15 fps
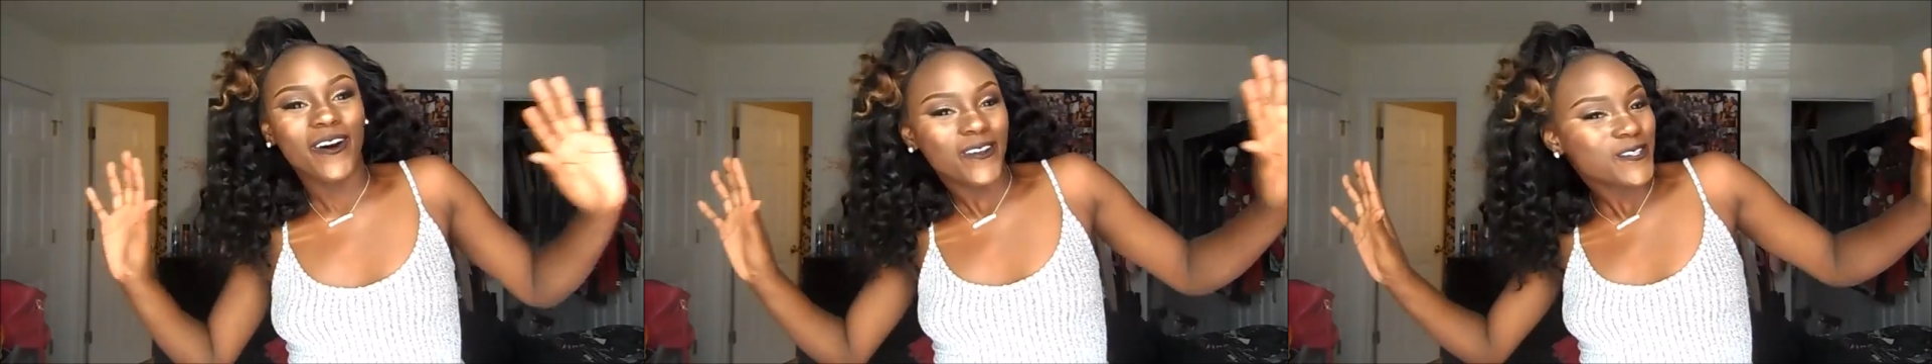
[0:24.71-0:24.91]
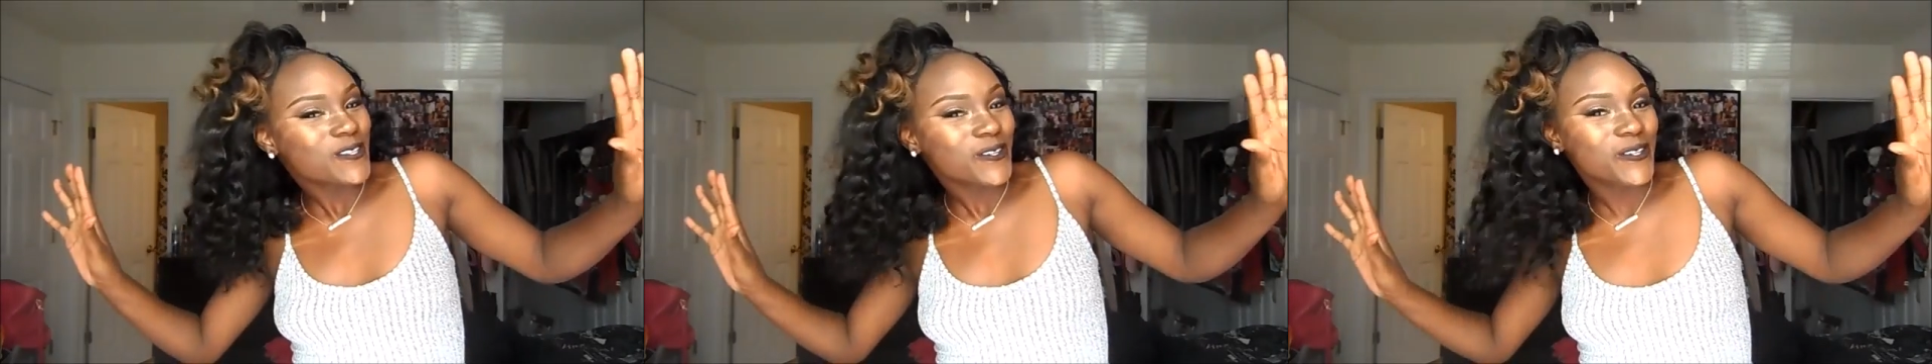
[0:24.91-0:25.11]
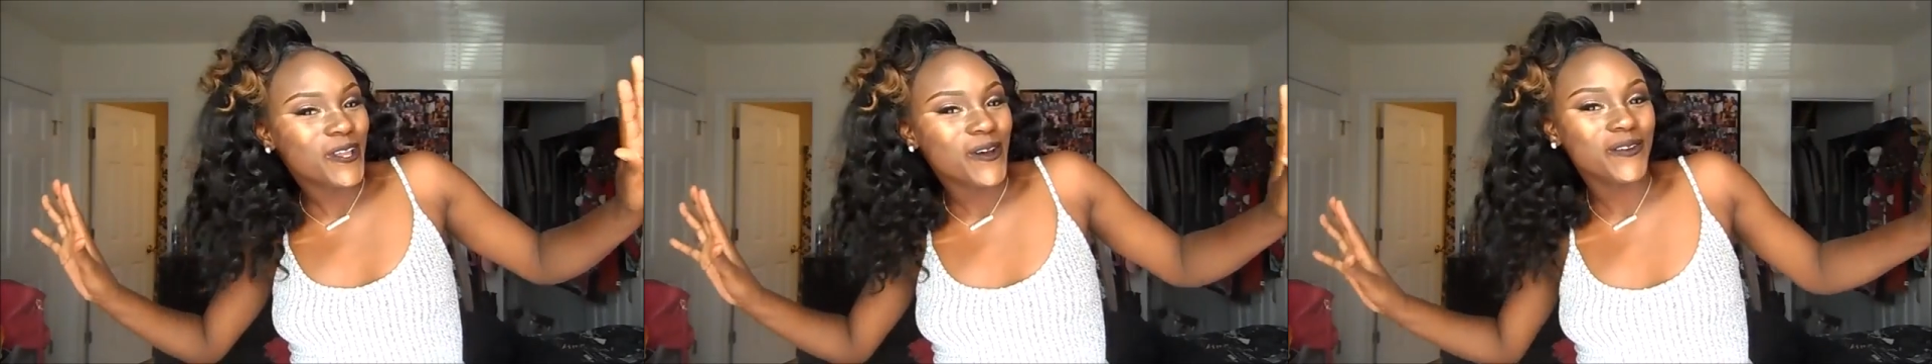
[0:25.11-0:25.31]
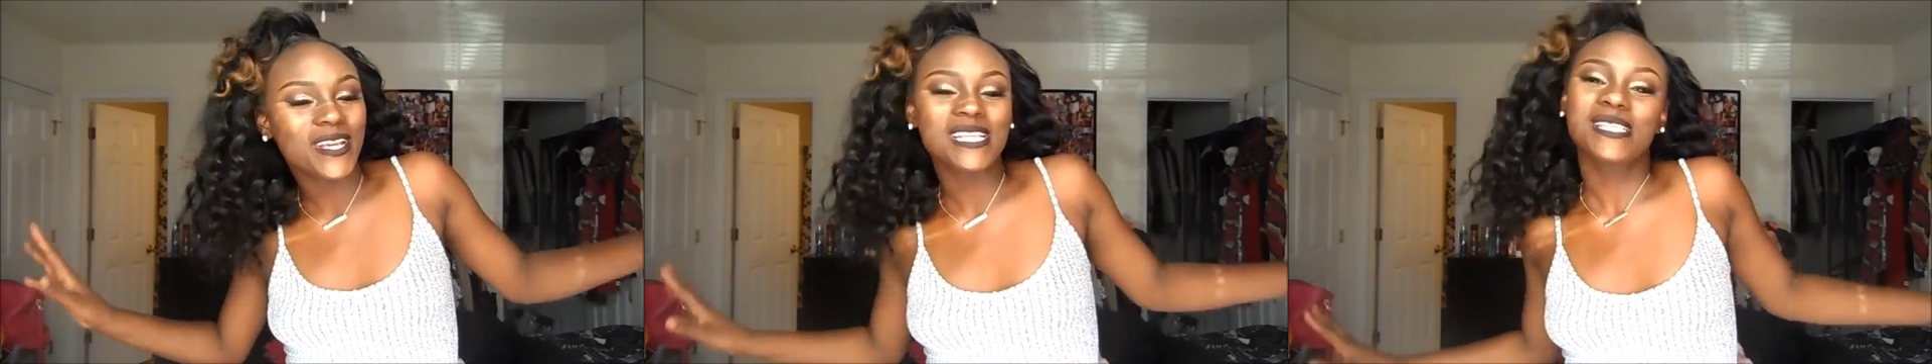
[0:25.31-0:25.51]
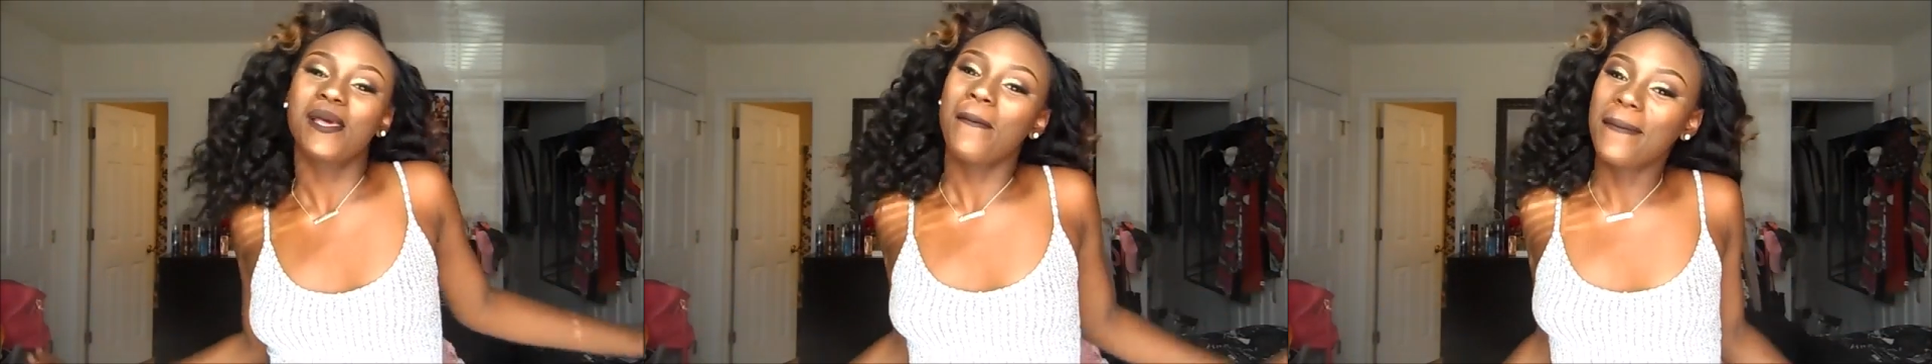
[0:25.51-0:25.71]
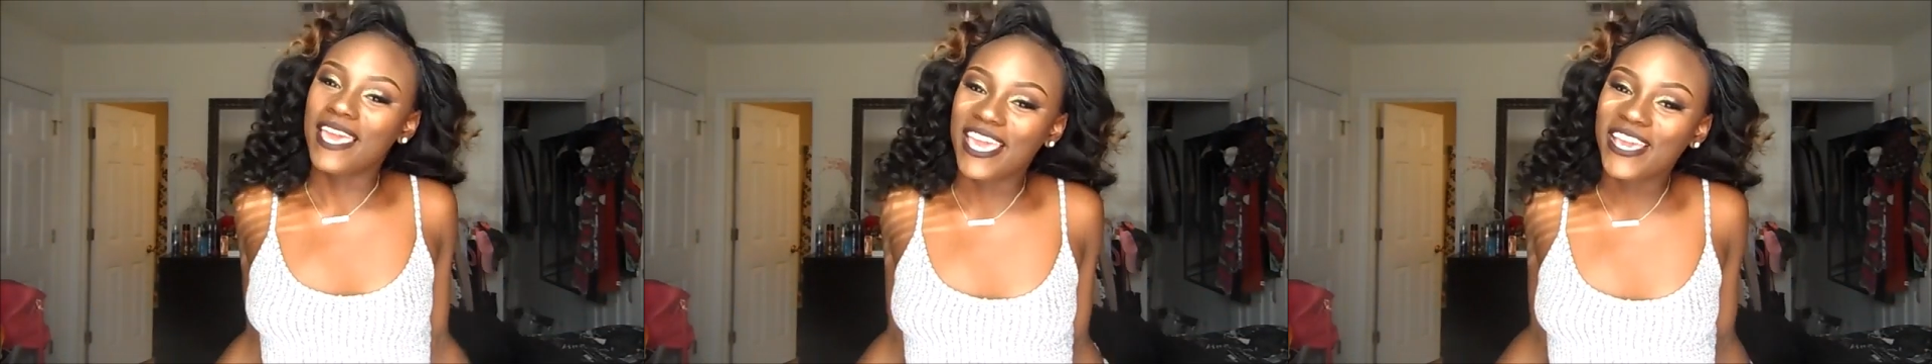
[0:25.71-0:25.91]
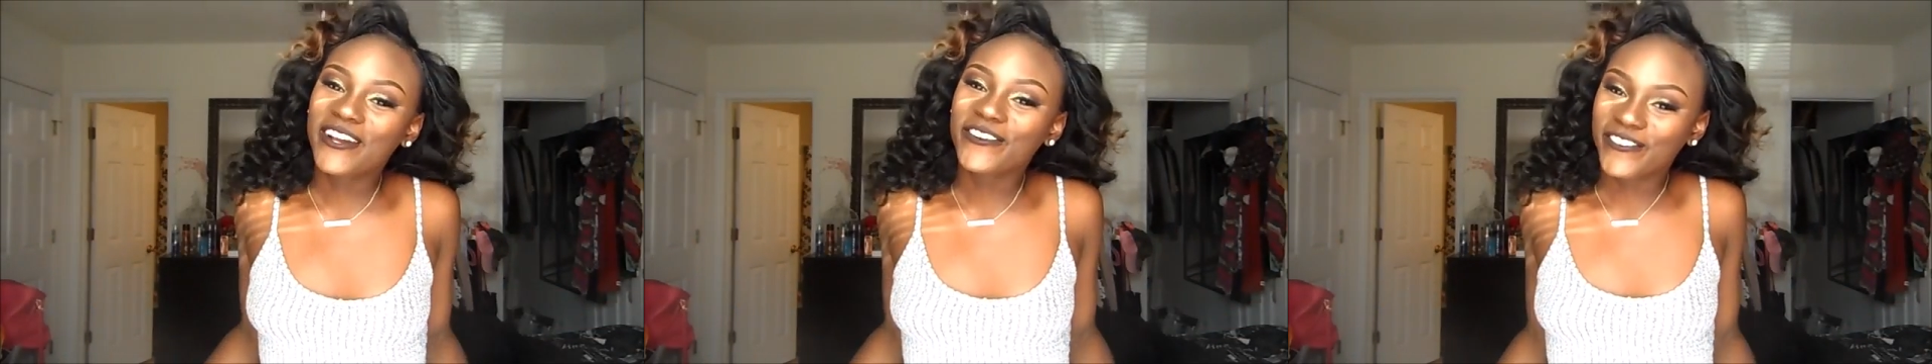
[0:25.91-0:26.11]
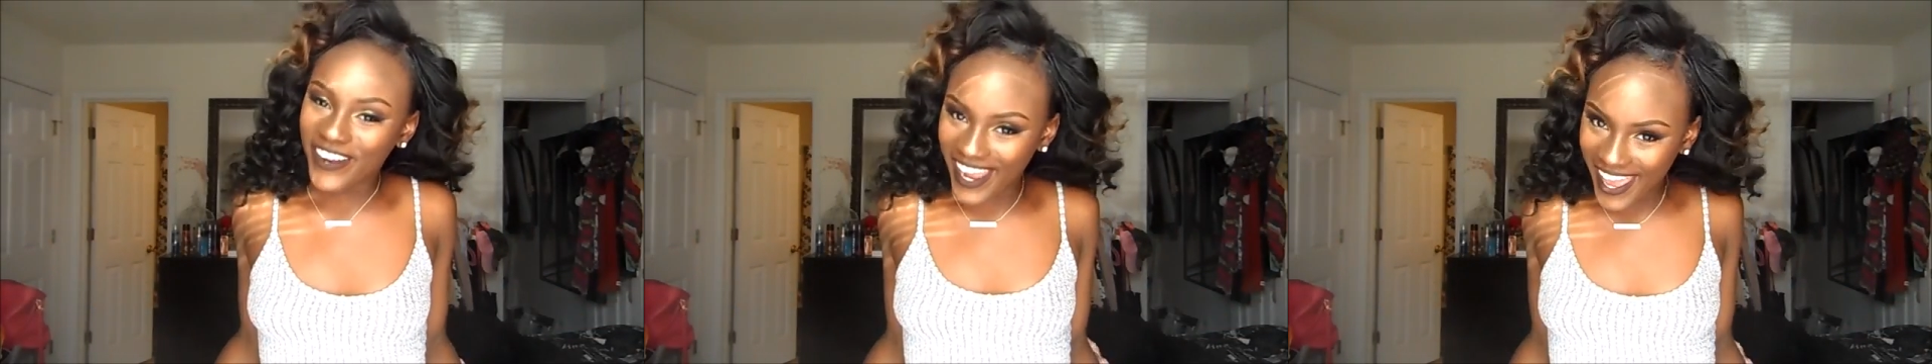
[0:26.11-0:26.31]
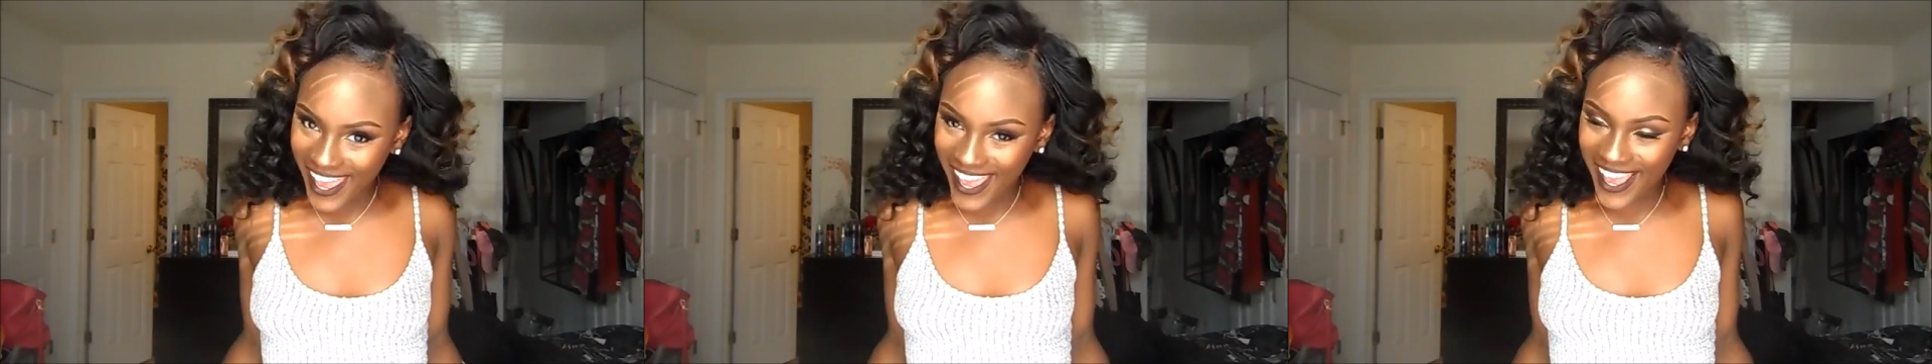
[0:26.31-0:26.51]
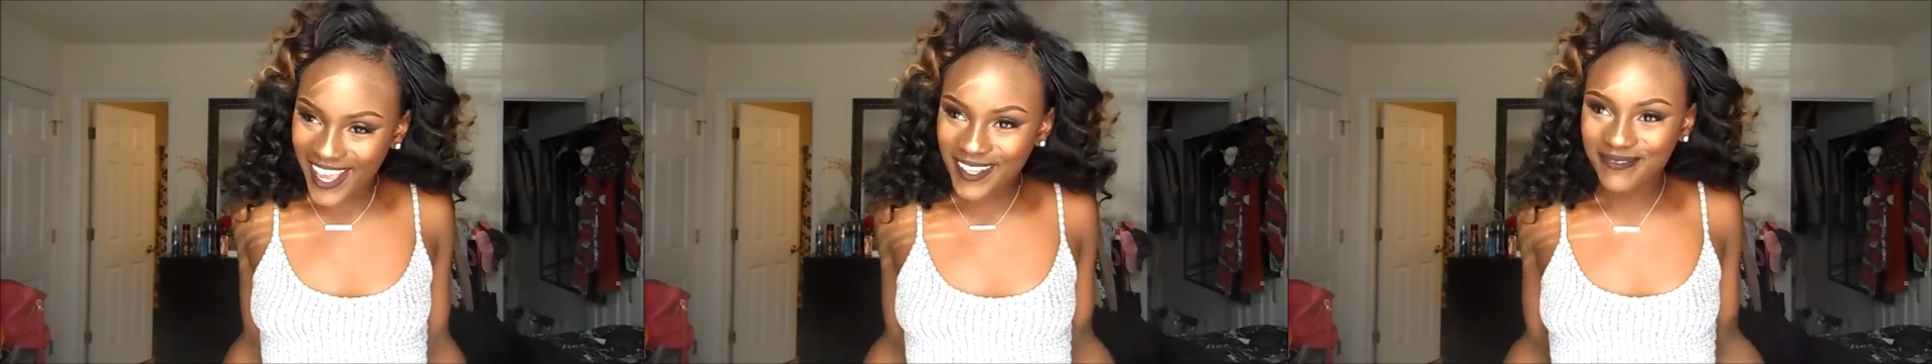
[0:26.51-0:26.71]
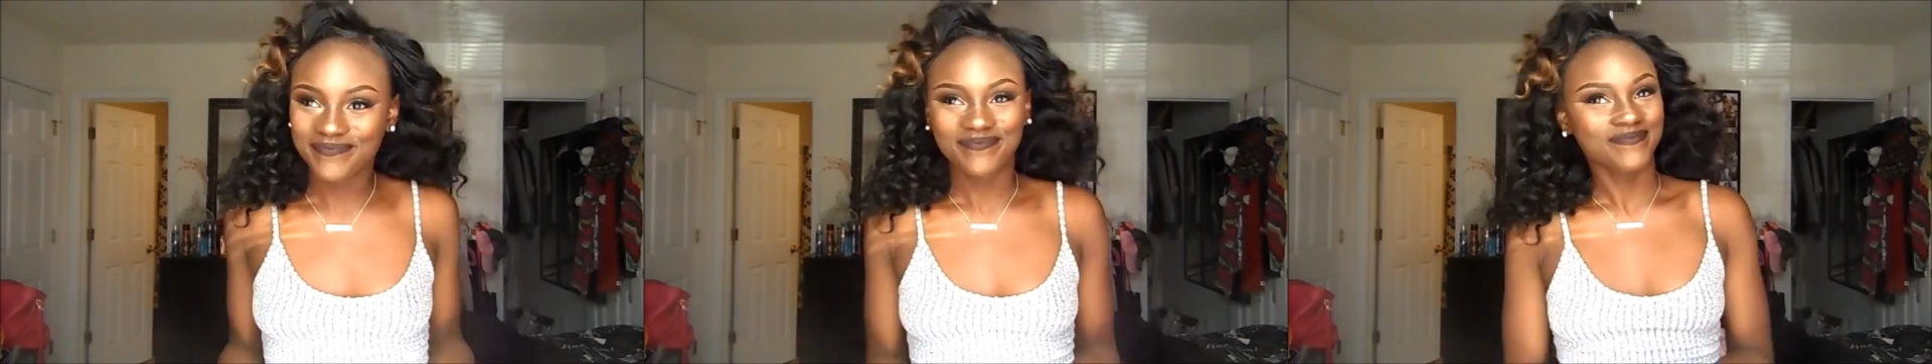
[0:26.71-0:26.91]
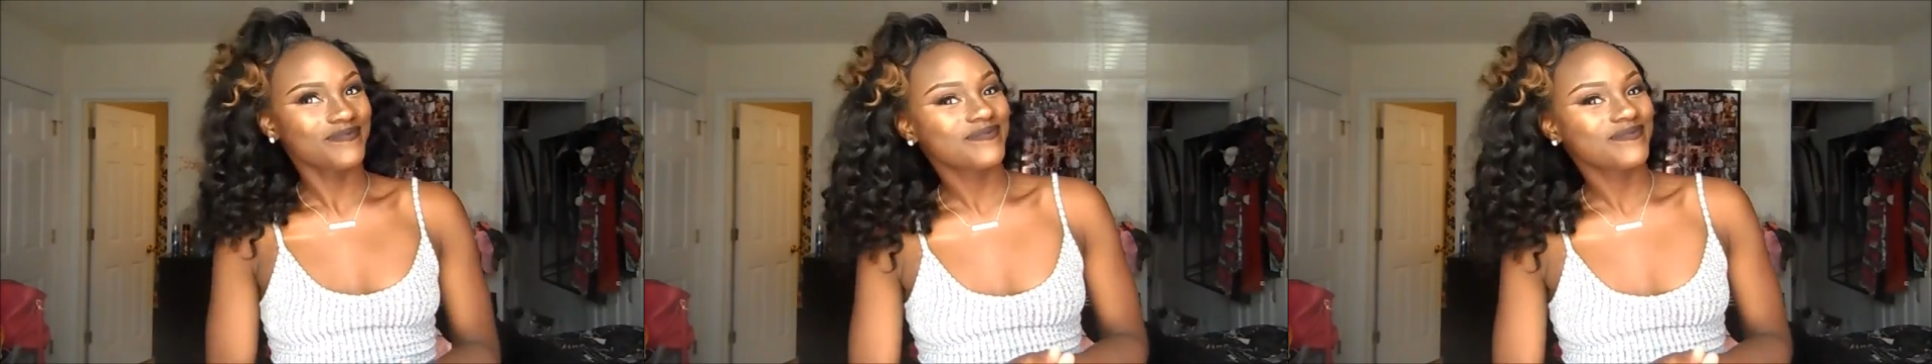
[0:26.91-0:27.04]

also known as Pinkraye.